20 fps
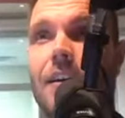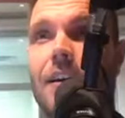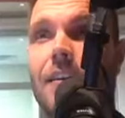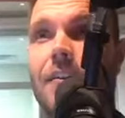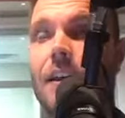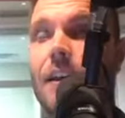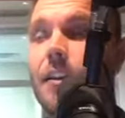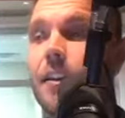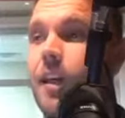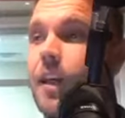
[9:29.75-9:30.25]

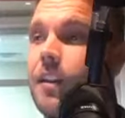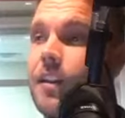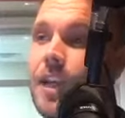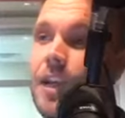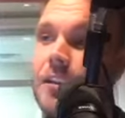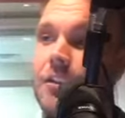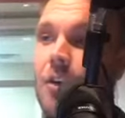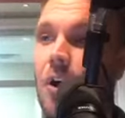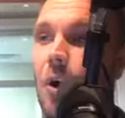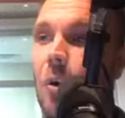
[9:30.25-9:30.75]
They
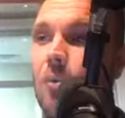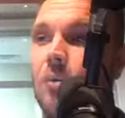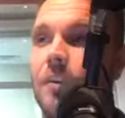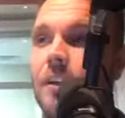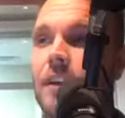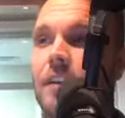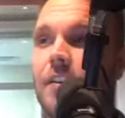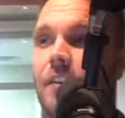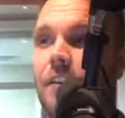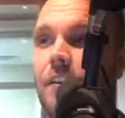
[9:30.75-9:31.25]
don't
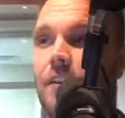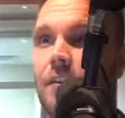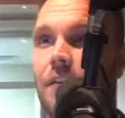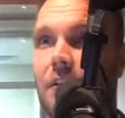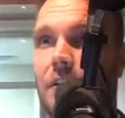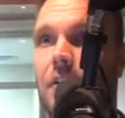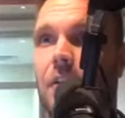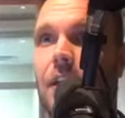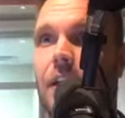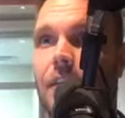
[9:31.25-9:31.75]
need to
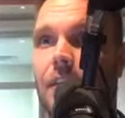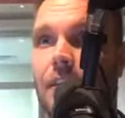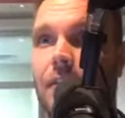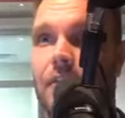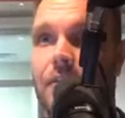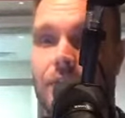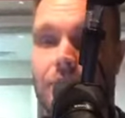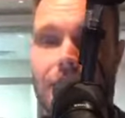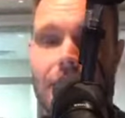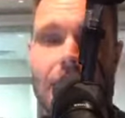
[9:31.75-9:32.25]
feel like
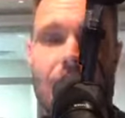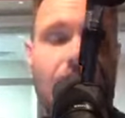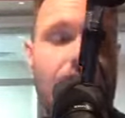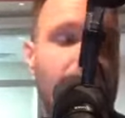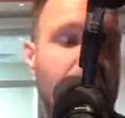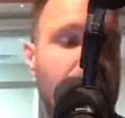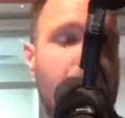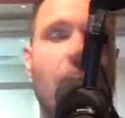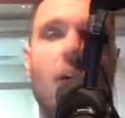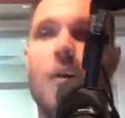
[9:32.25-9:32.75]
this is kind of the
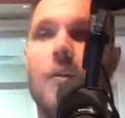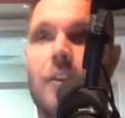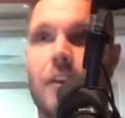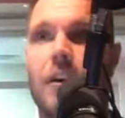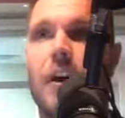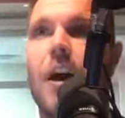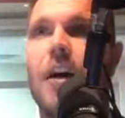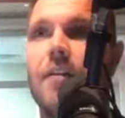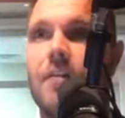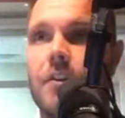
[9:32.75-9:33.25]
nail in the
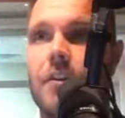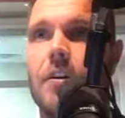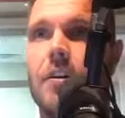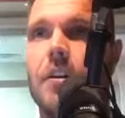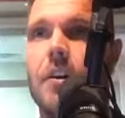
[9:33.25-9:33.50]
coffin.